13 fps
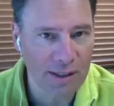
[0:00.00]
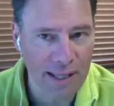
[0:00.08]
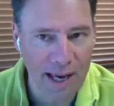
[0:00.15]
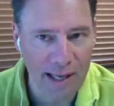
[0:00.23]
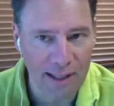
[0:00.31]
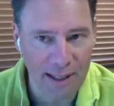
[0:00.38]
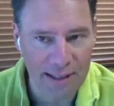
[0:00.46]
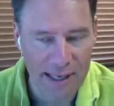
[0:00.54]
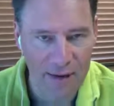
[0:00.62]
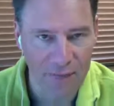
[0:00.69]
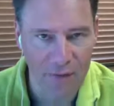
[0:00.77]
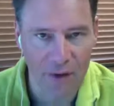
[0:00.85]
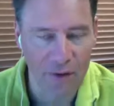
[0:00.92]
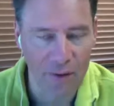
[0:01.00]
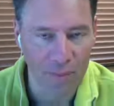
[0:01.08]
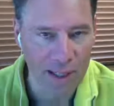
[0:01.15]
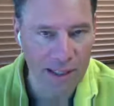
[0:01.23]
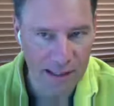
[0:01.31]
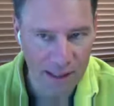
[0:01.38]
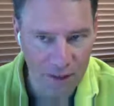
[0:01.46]
taglines out there that
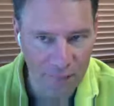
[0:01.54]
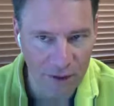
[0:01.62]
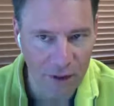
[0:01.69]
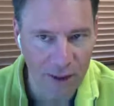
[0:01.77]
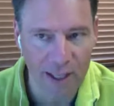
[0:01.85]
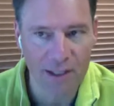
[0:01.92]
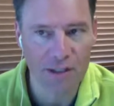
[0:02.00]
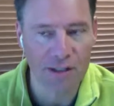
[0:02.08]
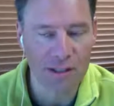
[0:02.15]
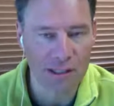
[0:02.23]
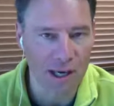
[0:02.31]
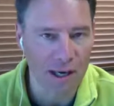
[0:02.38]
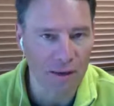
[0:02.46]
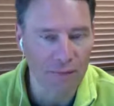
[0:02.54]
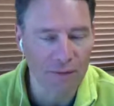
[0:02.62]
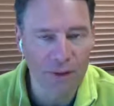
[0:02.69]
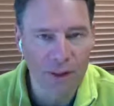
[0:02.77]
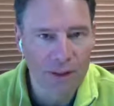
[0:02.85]
basically are variations of